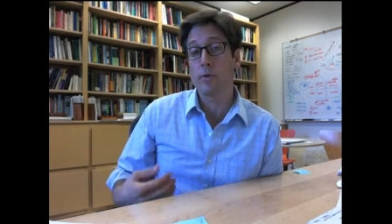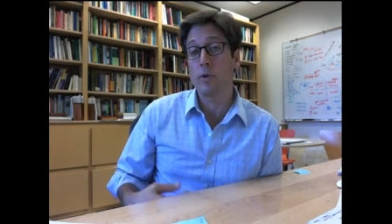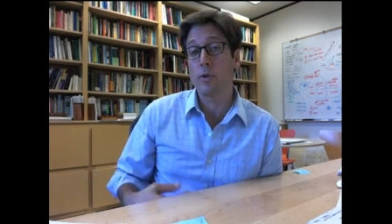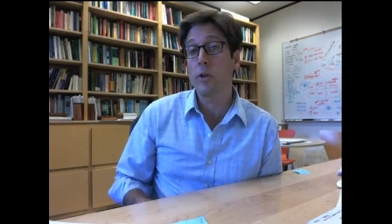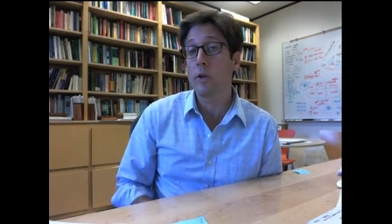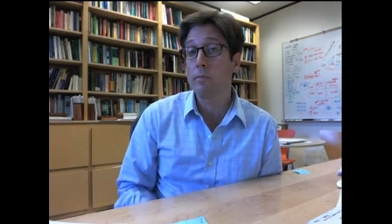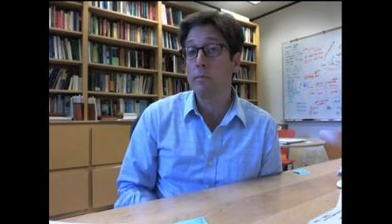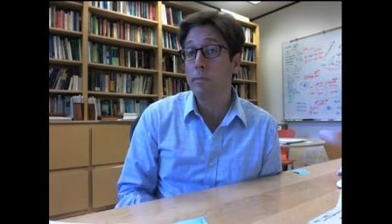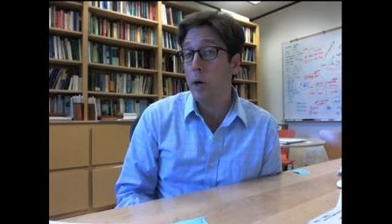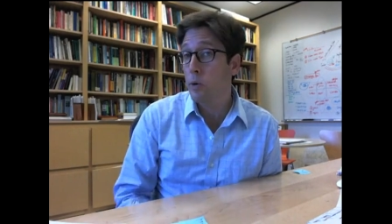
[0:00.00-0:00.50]
So you
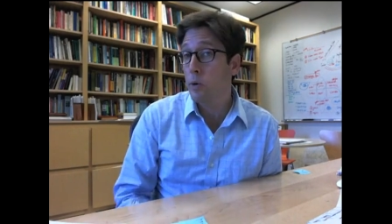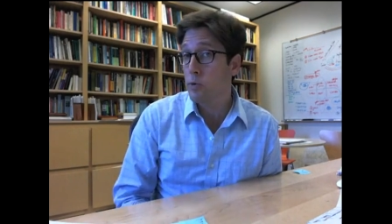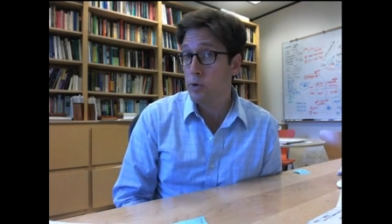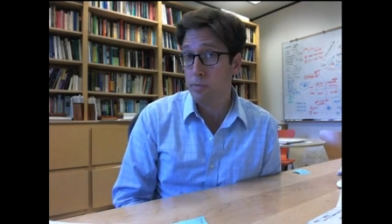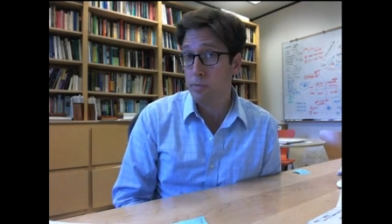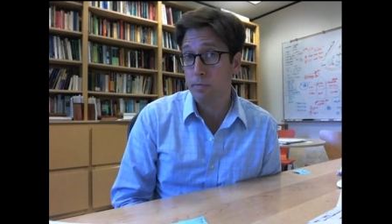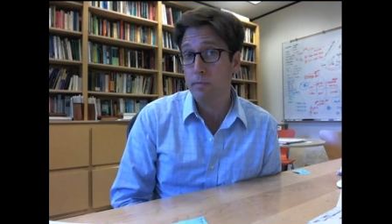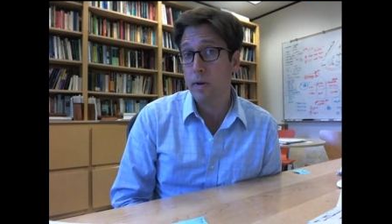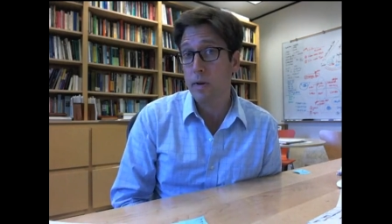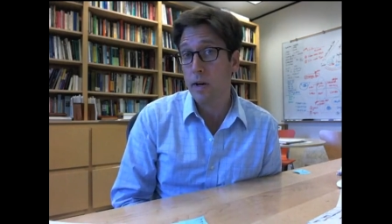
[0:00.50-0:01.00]
can
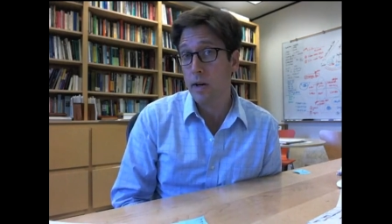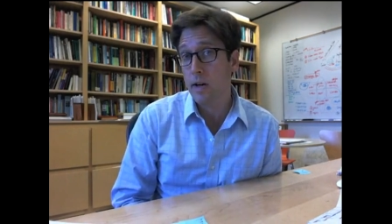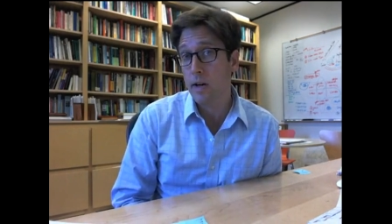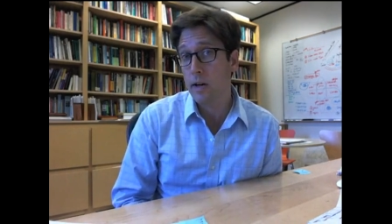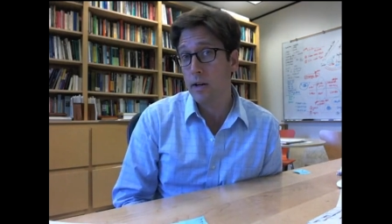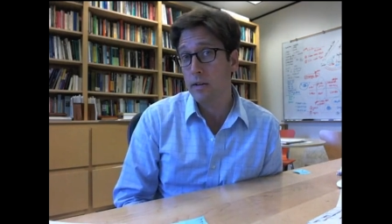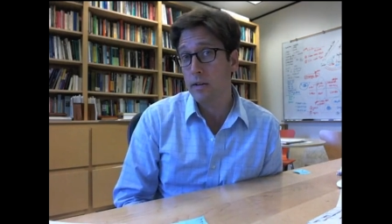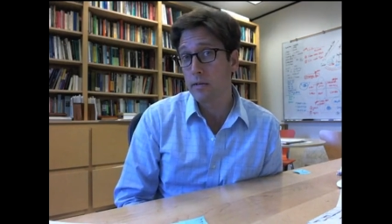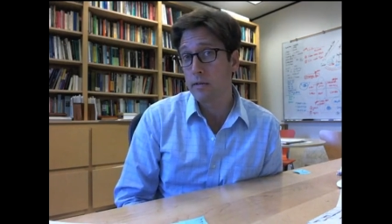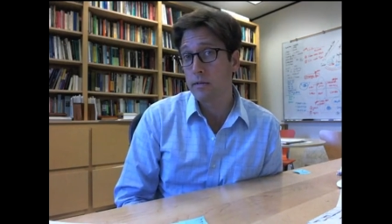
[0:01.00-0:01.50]
poach
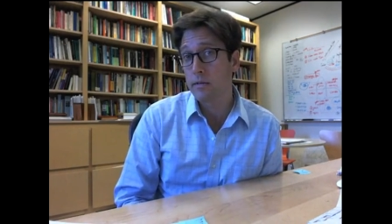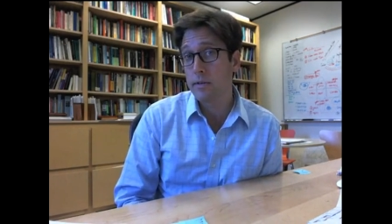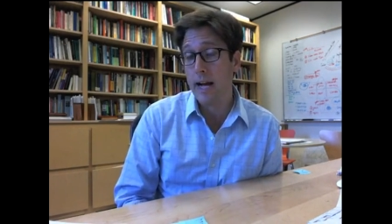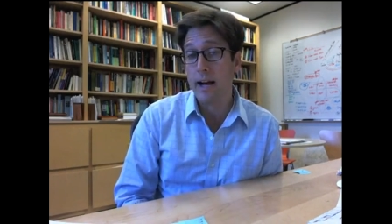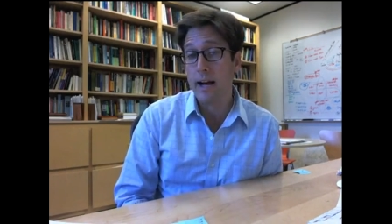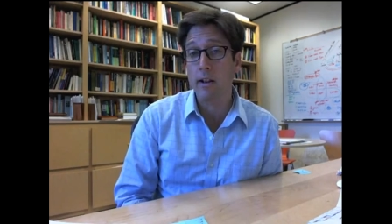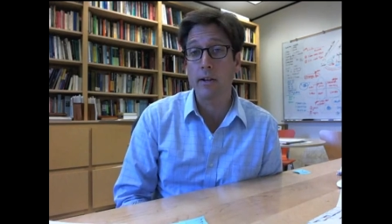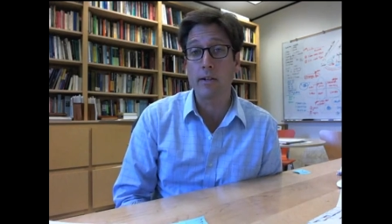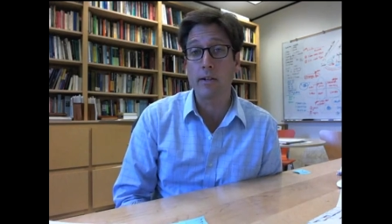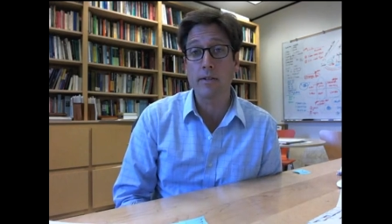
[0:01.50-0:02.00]

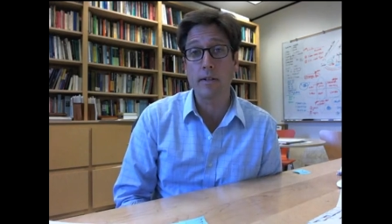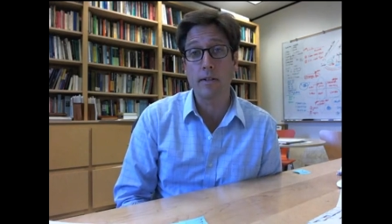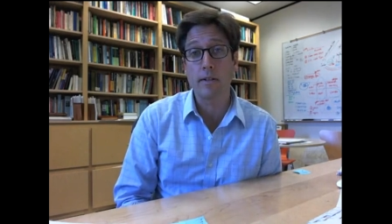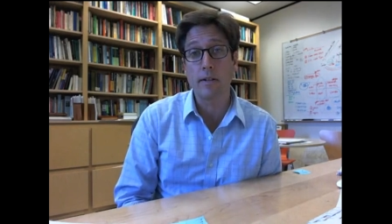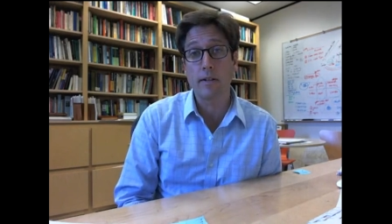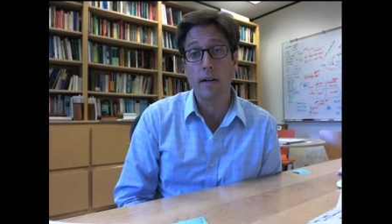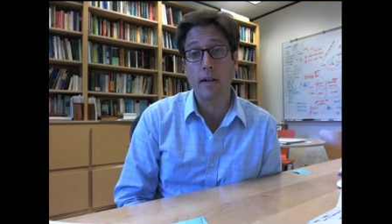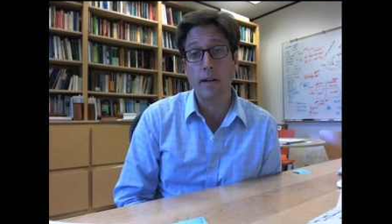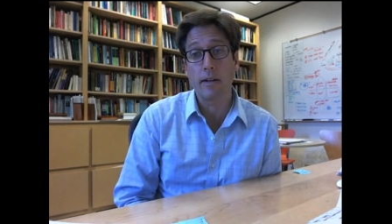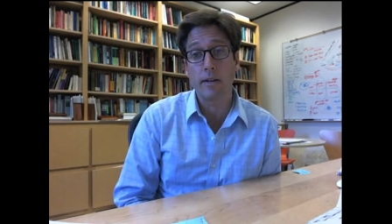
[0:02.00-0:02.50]
talent
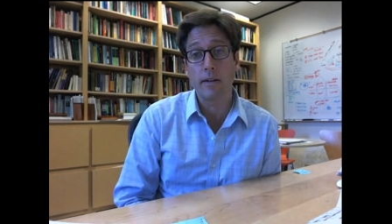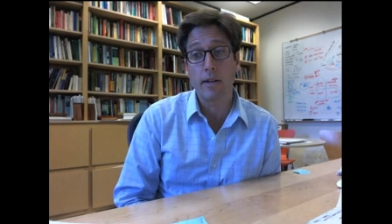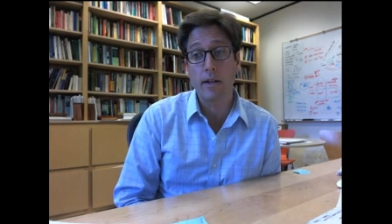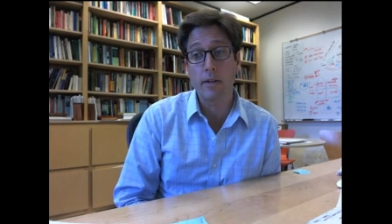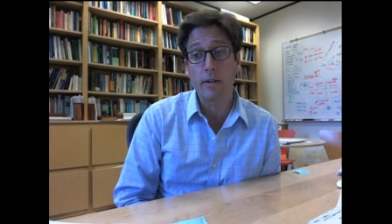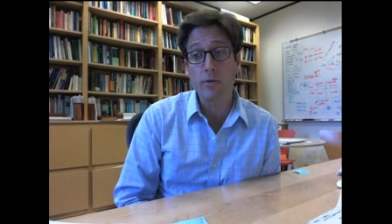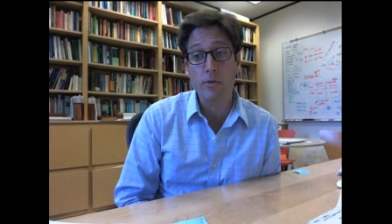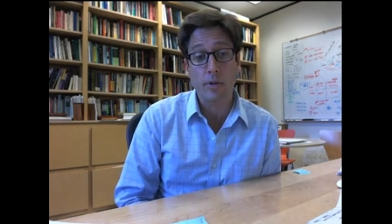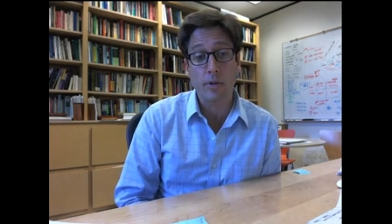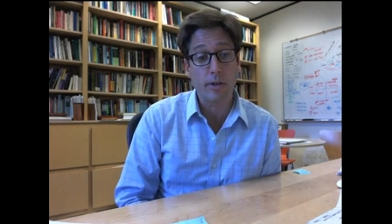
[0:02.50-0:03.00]
and
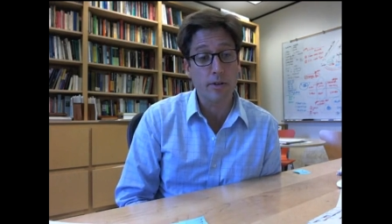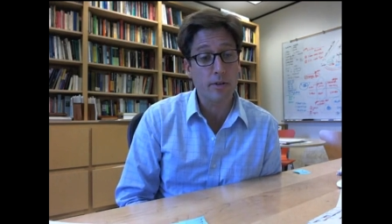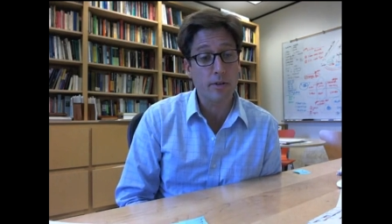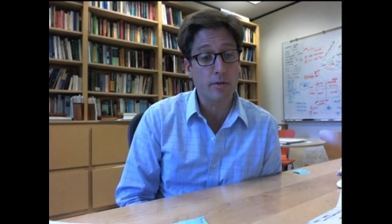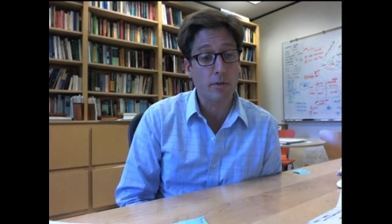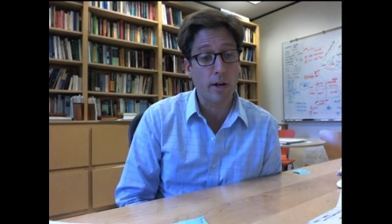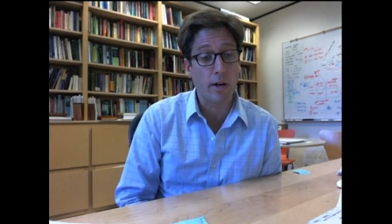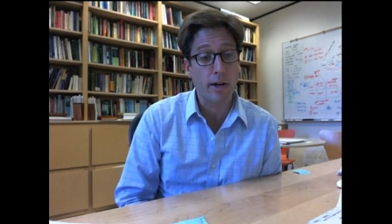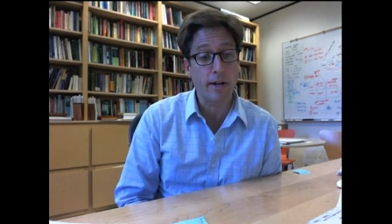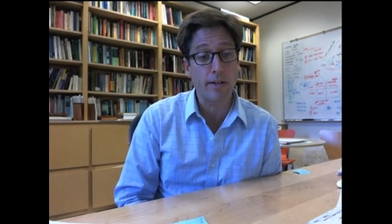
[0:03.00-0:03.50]

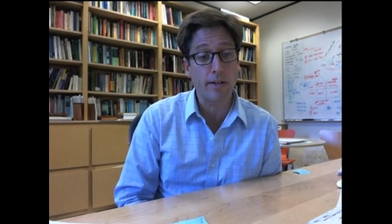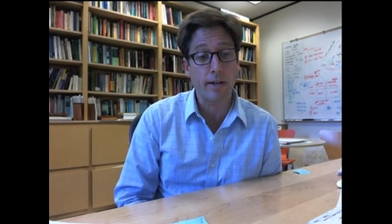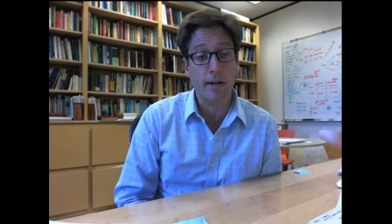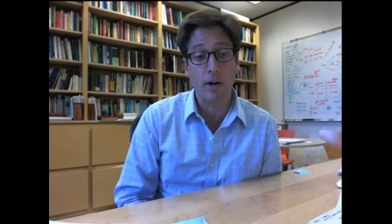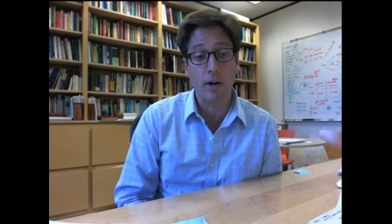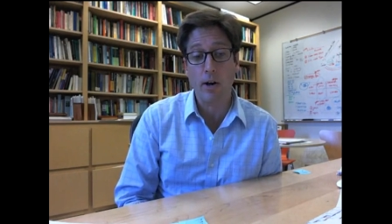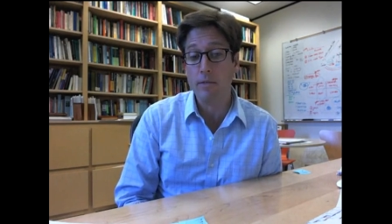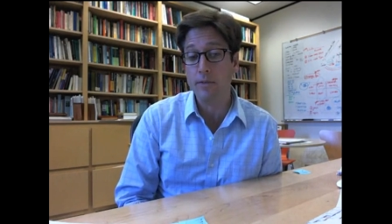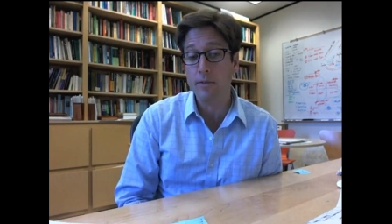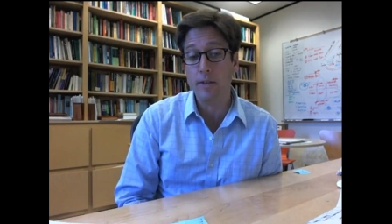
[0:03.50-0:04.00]
interests, right? That
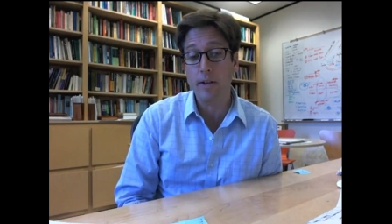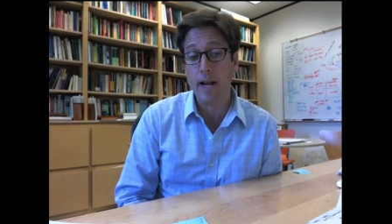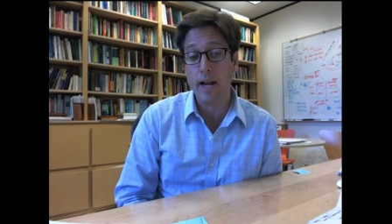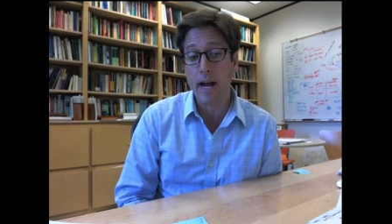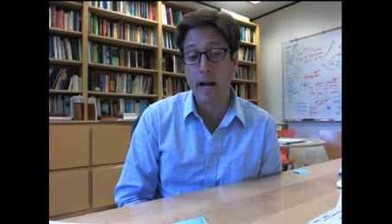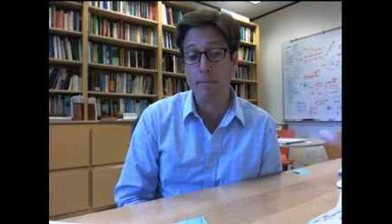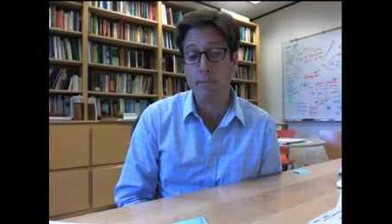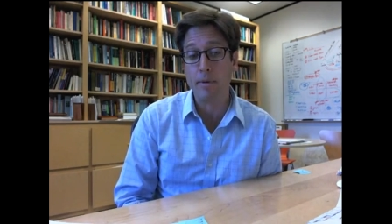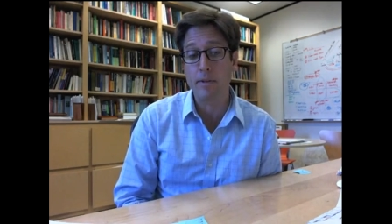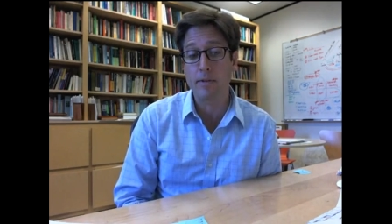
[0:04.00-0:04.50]
often
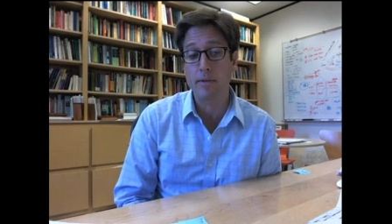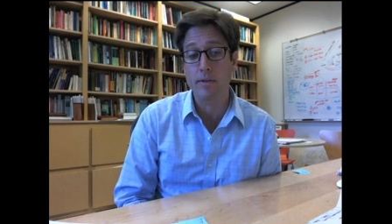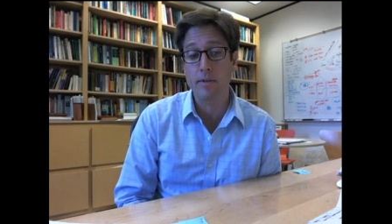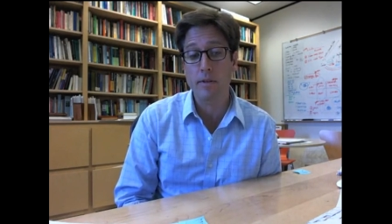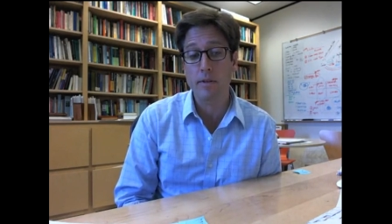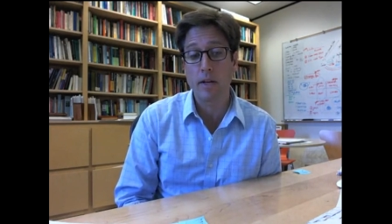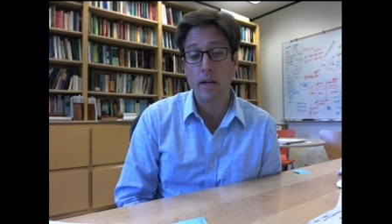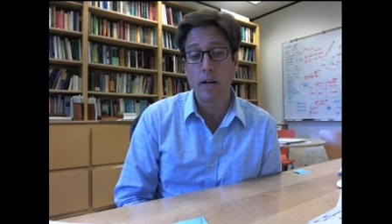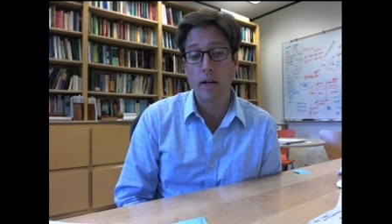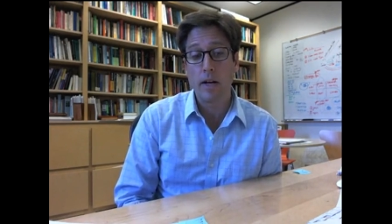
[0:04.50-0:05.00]
happens.